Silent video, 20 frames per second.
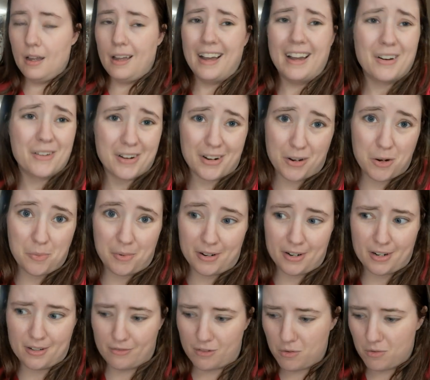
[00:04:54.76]
I already opened
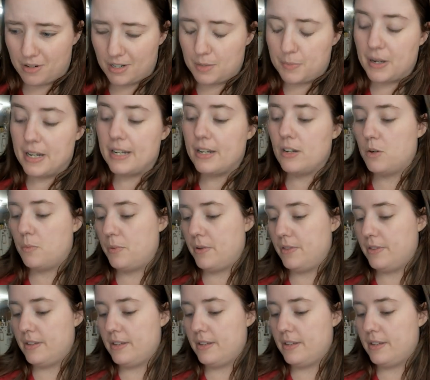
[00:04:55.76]
it, of course, but I didn't open